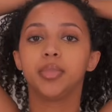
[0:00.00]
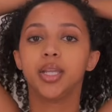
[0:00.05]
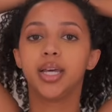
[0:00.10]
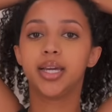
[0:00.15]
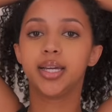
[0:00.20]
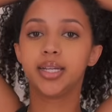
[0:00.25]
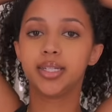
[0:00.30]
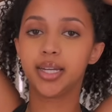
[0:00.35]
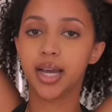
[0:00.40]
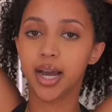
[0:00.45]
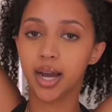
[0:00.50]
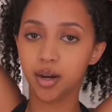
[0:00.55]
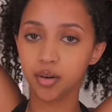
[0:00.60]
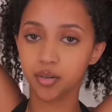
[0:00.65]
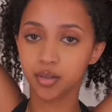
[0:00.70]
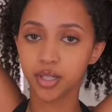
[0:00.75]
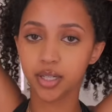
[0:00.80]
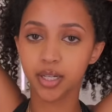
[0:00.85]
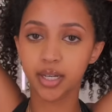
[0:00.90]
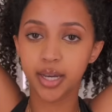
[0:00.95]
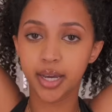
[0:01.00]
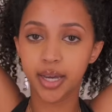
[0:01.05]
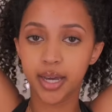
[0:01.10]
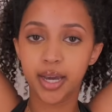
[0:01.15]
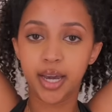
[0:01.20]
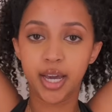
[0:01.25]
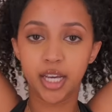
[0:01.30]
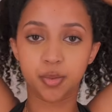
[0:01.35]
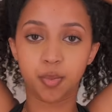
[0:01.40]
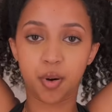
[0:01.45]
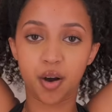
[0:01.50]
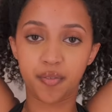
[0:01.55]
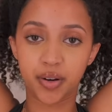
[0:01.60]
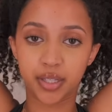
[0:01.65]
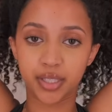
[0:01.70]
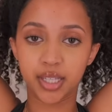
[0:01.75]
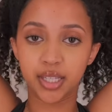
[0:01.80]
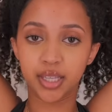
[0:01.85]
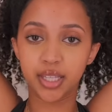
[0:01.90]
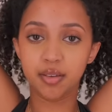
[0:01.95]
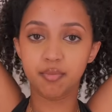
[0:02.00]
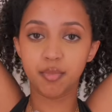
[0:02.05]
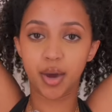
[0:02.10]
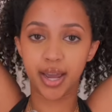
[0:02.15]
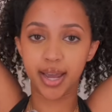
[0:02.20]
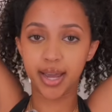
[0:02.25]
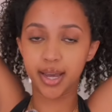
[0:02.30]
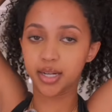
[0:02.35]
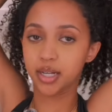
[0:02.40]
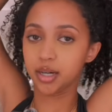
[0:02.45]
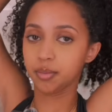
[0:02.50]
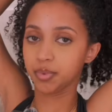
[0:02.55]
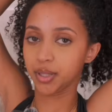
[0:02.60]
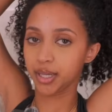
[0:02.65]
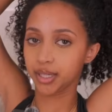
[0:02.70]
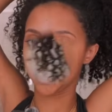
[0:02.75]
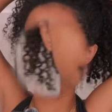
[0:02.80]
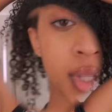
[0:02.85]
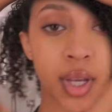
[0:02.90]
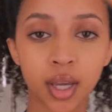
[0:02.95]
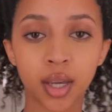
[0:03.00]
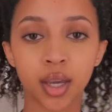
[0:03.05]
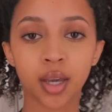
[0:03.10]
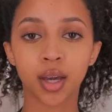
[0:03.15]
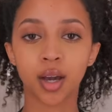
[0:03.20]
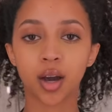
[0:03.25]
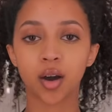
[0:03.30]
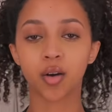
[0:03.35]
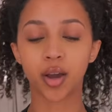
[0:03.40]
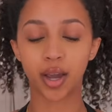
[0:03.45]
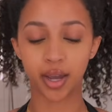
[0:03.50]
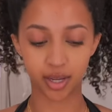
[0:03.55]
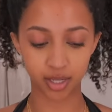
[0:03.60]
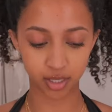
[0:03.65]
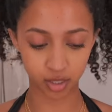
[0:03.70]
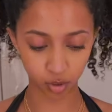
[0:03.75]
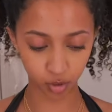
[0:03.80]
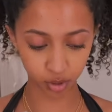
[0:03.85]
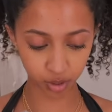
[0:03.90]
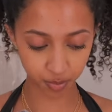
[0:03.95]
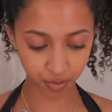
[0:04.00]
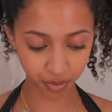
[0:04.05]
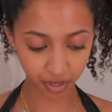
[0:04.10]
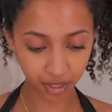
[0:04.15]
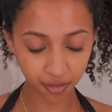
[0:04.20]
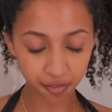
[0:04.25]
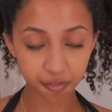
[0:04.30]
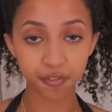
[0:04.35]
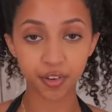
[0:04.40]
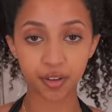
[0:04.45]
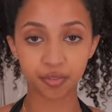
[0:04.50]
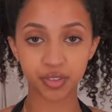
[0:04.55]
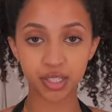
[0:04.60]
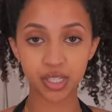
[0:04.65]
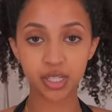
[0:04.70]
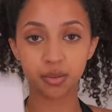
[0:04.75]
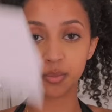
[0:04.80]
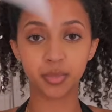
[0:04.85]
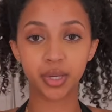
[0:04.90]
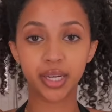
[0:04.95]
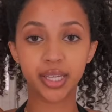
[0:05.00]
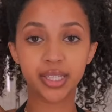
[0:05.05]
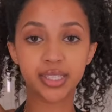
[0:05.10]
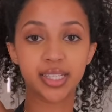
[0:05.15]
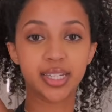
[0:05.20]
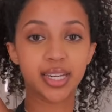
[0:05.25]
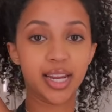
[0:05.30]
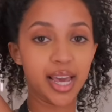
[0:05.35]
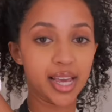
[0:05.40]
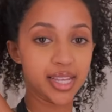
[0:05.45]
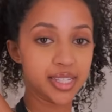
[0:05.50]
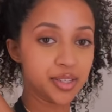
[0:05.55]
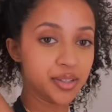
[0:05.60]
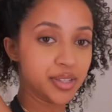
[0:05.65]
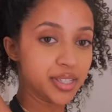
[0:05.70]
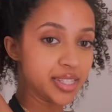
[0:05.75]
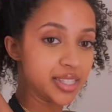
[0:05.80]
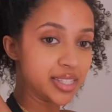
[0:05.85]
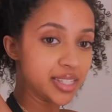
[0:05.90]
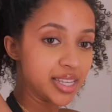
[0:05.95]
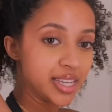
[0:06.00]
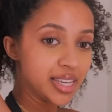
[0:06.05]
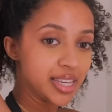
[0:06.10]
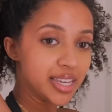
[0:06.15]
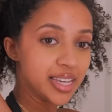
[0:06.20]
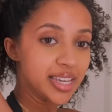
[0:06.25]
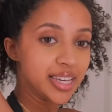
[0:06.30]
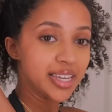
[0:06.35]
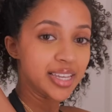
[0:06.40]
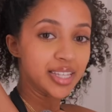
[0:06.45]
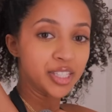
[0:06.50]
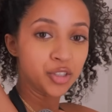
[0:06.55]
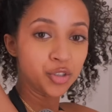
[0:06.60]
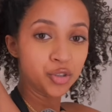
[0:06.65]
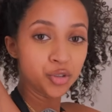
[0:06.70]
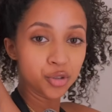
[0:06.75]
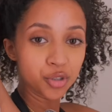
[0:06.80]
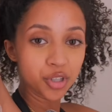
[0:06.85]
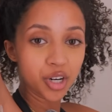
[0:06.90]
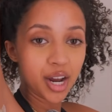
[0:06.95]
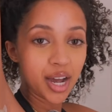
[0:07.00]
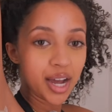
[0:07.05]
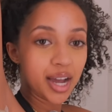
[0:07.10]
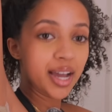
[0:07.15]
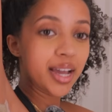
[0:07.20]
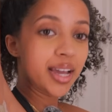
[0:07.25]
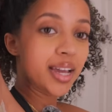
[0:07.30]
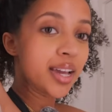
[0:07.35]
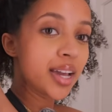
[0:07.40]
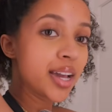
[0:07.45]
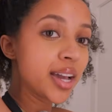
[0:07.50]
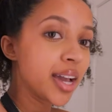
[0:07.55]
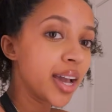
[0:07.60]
laying down, it's perfect to leave my hand up like this. Okay, so it's been 15 minutes and as you can see, it is dry.